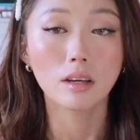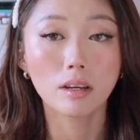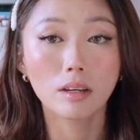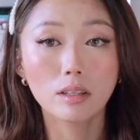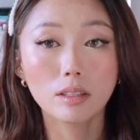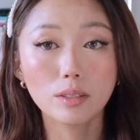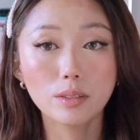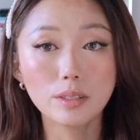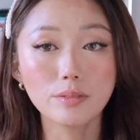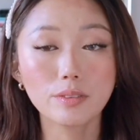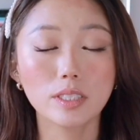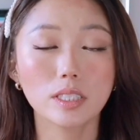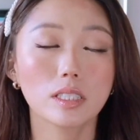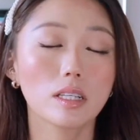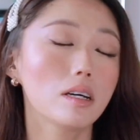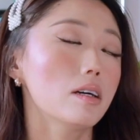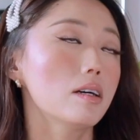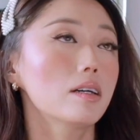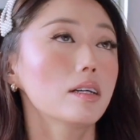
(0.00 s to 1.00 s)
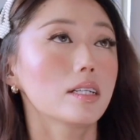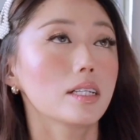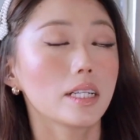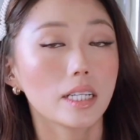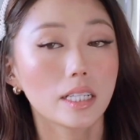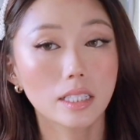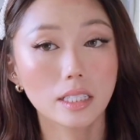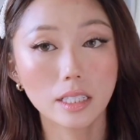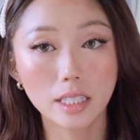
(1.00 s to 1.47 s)
Louis Vuitton,
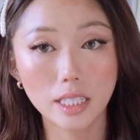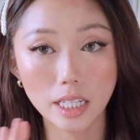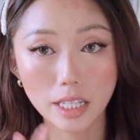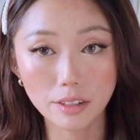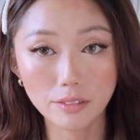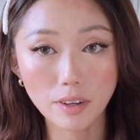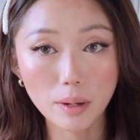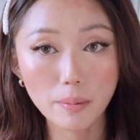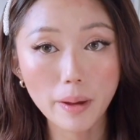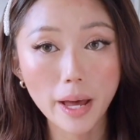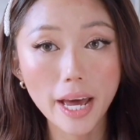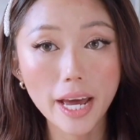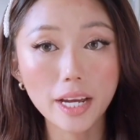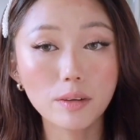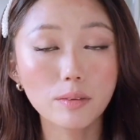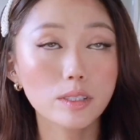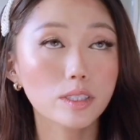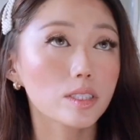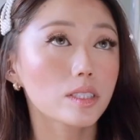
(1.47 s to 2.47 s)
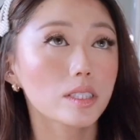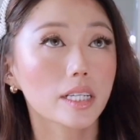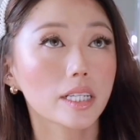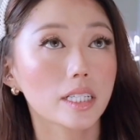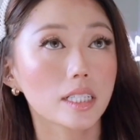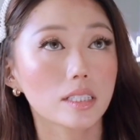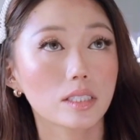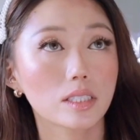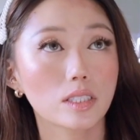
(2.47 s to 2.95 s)
the Eva bag, which is like
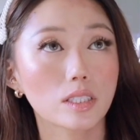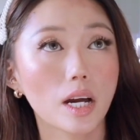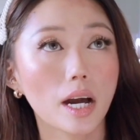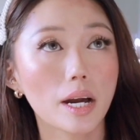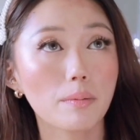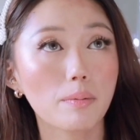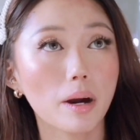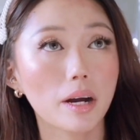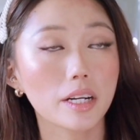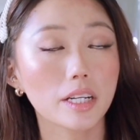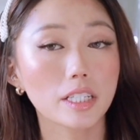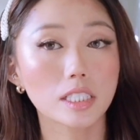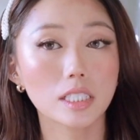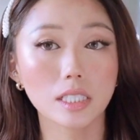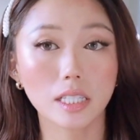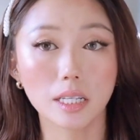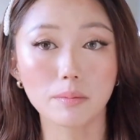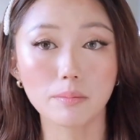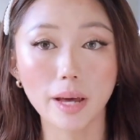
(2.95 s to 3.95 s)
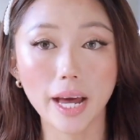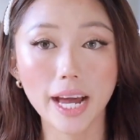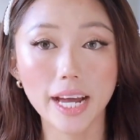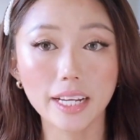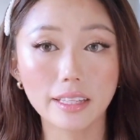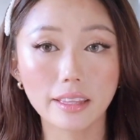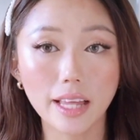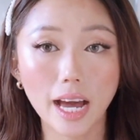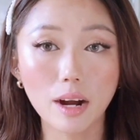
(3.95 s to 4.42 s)
a side body sling
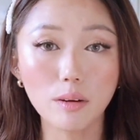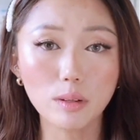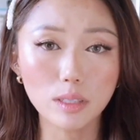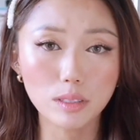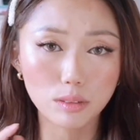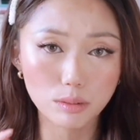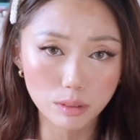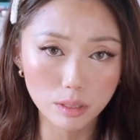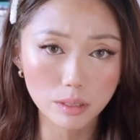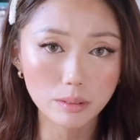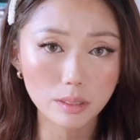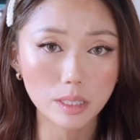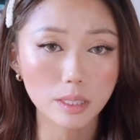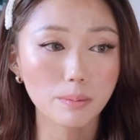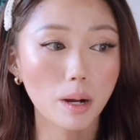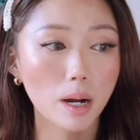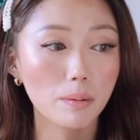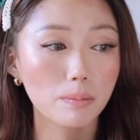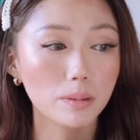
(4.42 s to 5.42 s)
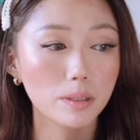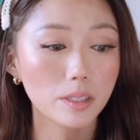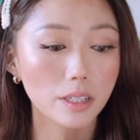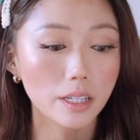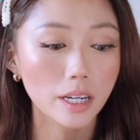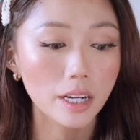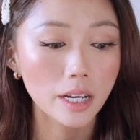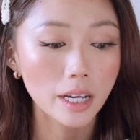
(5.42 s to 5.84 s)
bag, that was really popular.